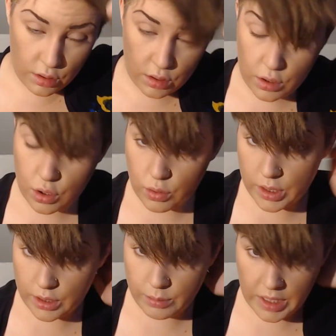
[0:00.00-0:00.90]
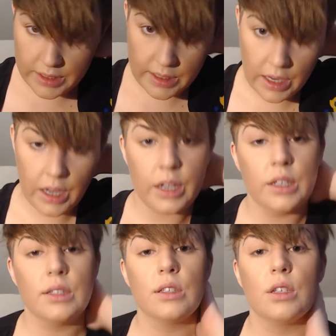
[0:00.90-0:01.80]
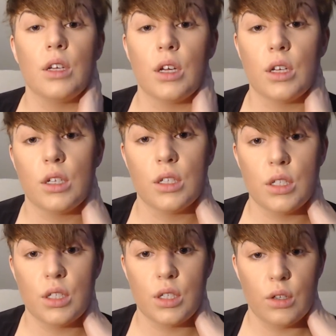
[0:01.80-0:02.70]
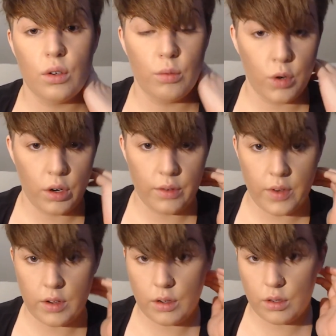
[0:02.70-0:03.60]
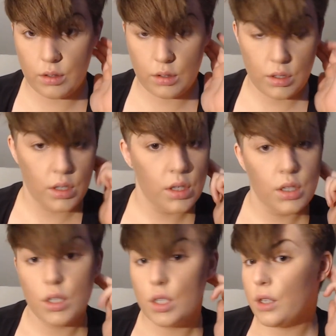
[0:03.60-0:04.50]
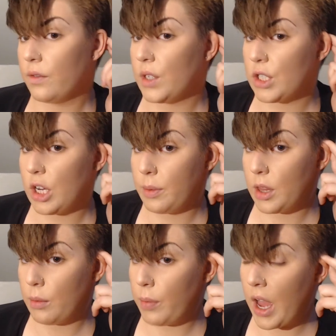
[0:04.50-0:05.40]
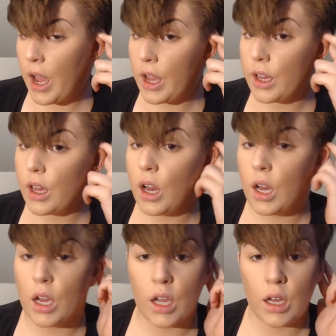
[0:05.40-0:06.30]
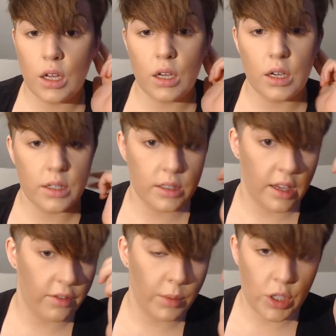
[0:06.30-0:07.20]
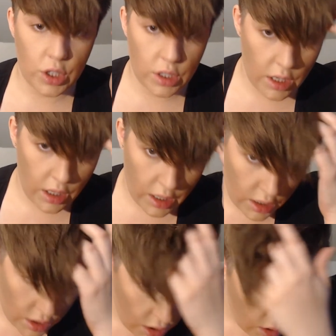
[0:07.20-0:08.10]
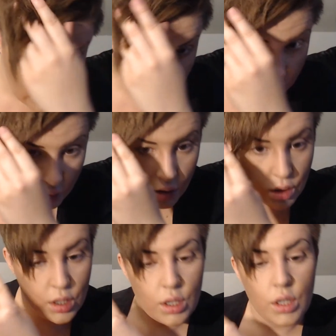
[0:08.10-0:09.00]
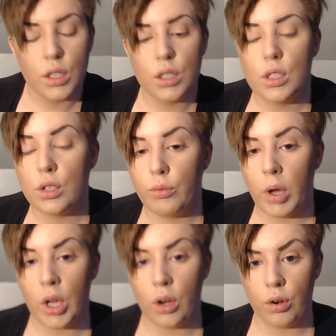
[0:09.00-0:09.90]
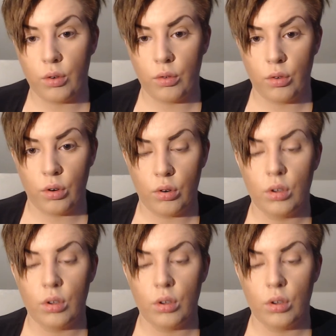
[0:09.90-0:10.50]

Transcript: shorten my sides and do more of a V shape at the back. As I've mentioned, I like to do my own